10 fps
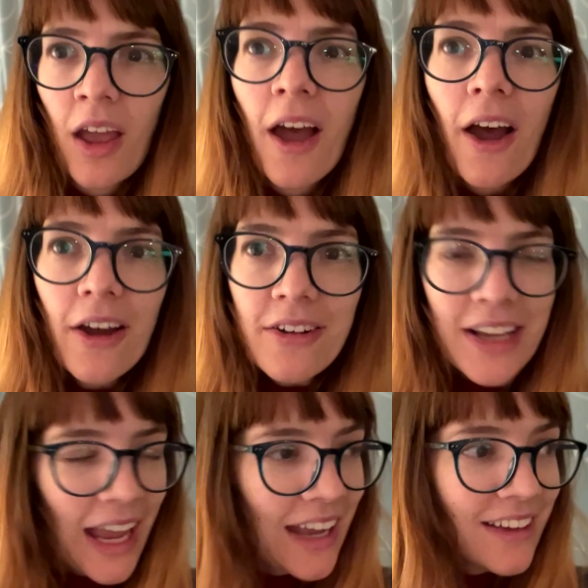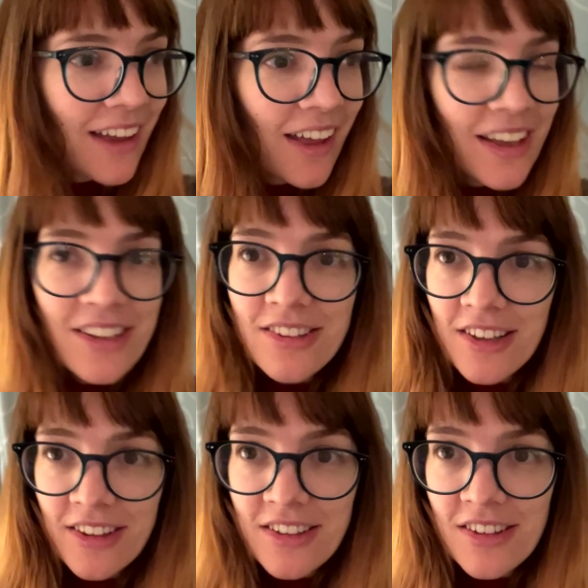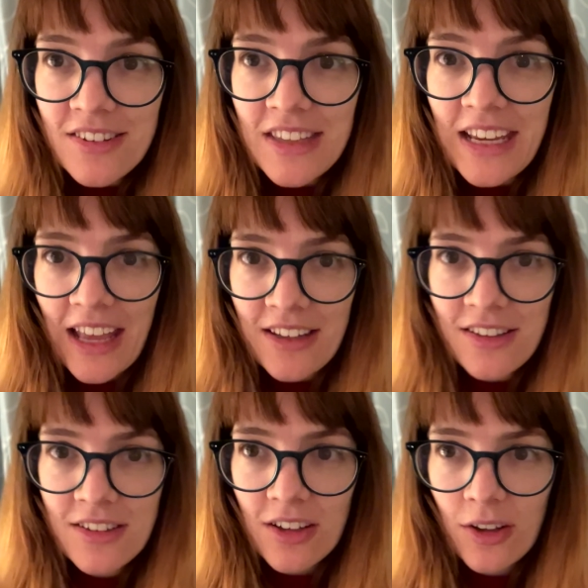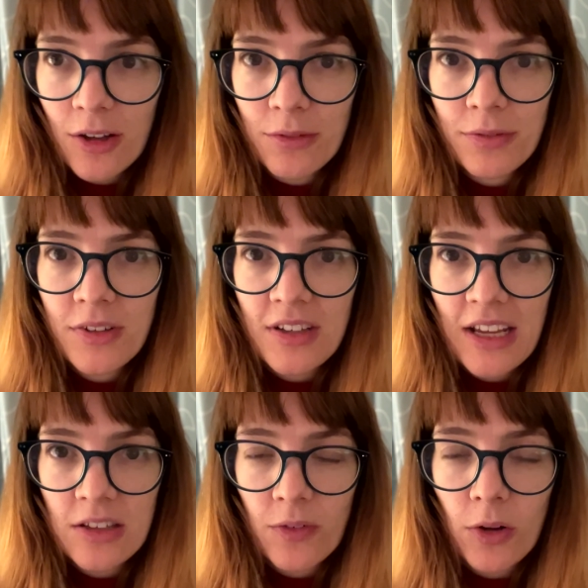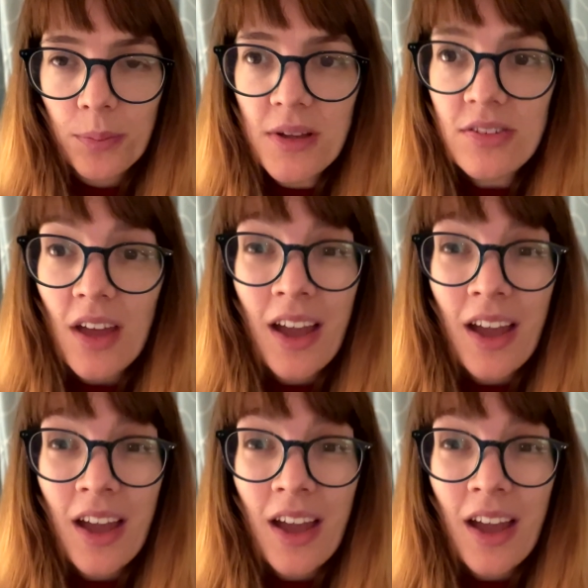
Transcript: Okay guys, so this is the end of today's Vlogmas.